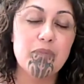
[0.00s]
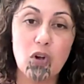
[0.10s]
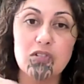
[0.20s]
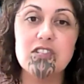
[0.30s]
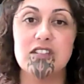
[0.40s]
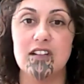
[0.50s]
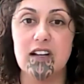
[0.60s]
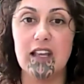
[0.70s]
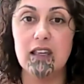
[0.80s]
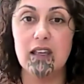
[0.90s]

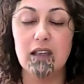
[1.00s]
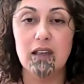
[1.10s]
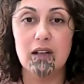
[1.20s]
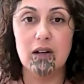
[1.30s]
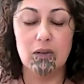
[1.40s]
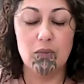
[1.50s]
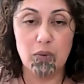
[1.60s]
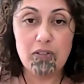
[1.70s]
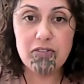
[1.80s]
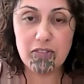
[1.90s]
constantly
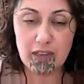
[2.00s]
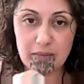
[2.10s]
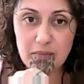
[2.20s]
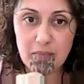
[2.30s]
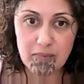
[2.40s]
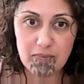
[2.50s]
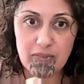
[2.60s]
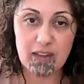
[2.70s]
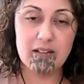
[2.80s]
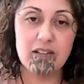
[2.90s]
with them.
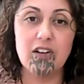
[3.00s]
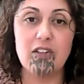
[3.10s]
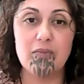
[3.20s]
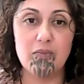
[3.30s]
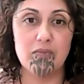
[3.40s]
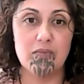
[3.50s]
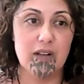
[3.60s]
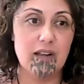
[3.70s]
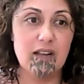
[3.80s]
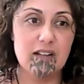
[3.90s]
That
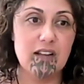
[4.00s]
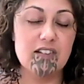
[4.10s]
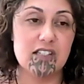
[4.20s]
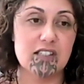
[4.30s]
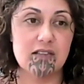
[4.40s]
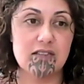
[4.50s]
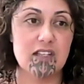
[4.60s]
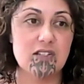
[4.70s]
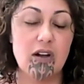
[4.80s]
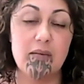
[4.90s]
it just gives
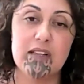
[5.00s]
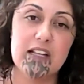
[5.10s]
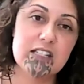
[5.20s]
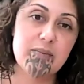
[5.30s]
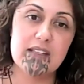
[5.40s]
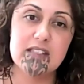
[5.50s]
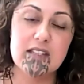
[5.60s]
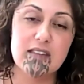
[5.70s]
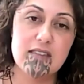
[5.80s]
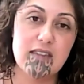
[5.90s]
that time and that space
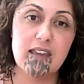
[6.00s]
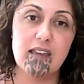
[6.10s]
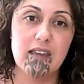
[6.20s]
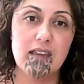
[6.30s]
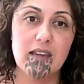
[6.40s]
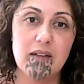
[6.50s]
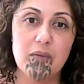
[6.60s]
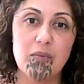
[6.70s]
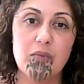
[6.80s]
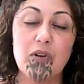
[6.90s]
to think
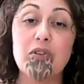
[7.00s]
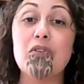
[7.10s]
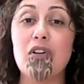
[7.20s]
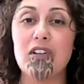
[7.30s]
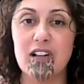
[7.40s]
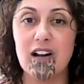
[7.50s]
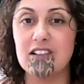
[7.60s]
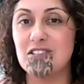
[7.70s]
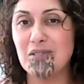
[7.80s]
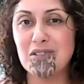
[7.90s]
while you're not in the
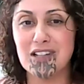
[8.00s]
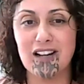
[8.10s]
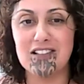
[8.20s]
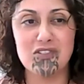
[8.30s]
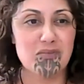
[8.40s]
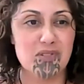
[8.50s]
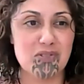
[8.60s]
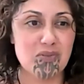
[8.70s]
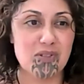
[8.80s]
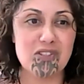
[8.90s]
classroom, because the classroom is
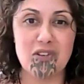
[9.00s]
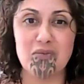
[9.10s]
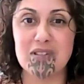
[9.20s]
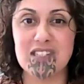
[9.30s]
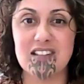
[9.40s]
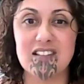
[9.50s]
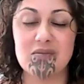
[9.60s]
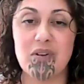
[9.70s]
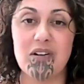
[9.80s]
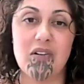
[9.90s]
always so busy as
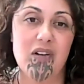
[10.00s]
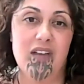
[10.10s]
well.